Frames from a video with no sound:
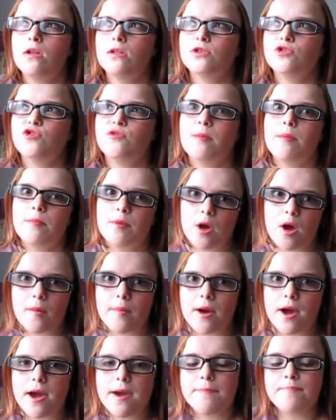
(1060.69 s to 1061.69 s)
to remember her
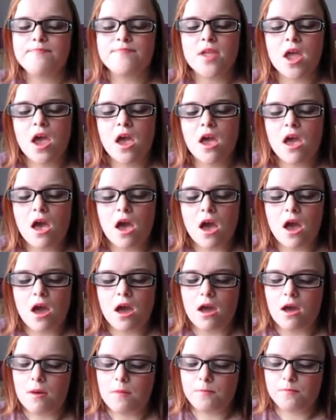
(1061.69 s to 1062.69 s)
by.
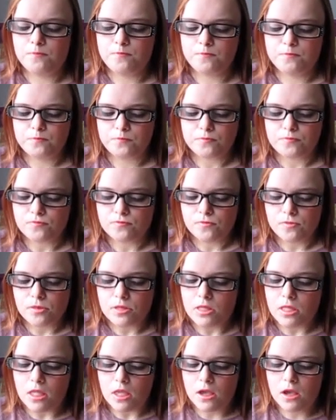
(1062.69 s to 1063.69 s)
And
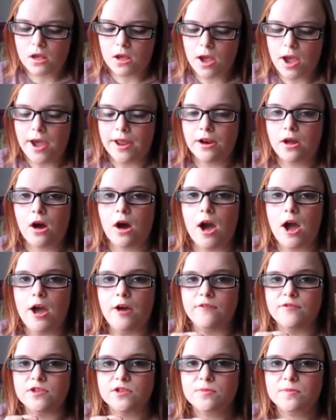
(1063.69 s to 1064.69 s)
I
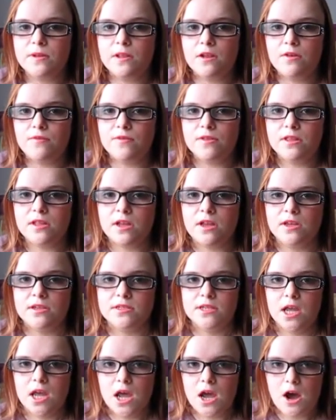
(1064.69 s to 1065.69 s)
have just been loving this.
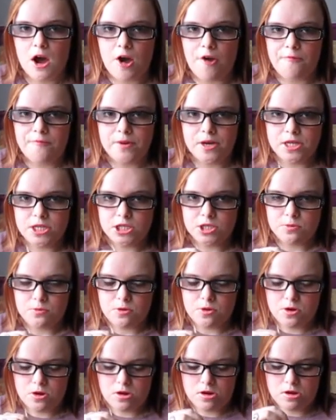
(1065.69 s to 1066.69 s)
I've managed to
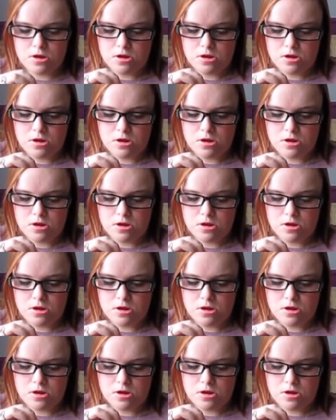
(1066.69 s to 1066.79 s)
put